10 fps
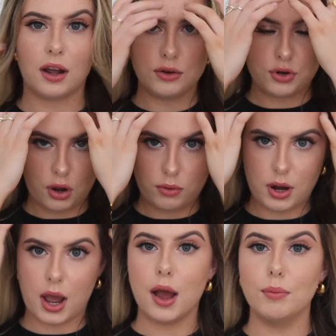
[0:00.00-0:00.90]
I don't
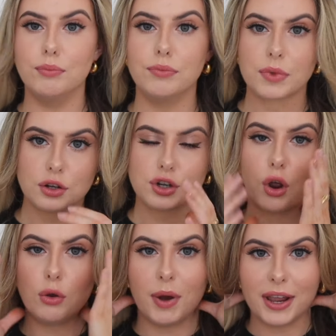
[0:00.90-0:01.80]
um,
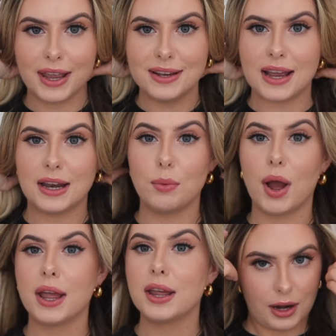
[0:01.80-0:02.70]
show my ears
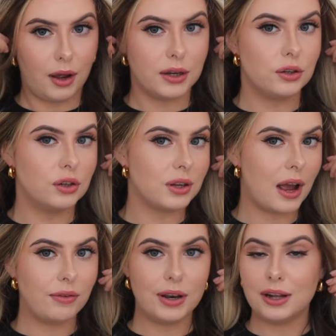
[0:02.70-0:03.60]
anyway. I like to just
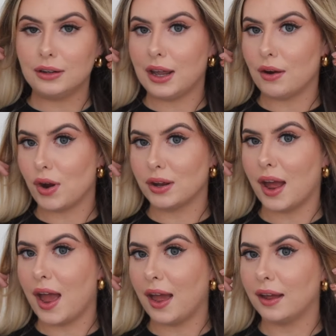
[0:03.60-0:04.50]
have a little earring
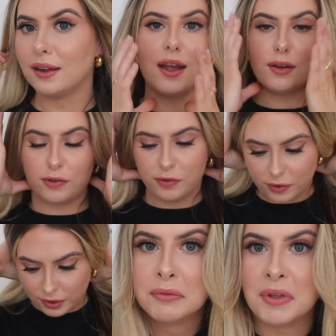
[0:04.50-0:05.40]
there
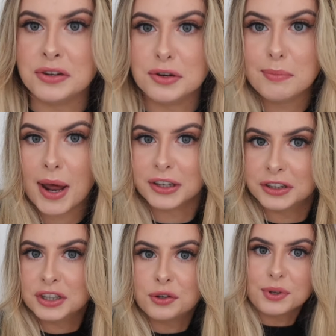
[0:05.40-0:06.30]
if they do
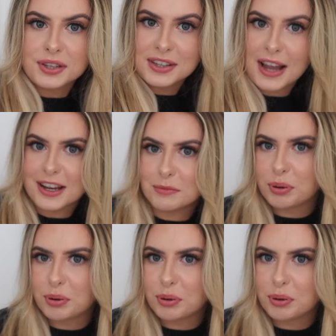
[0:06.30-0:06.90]
manage to escape.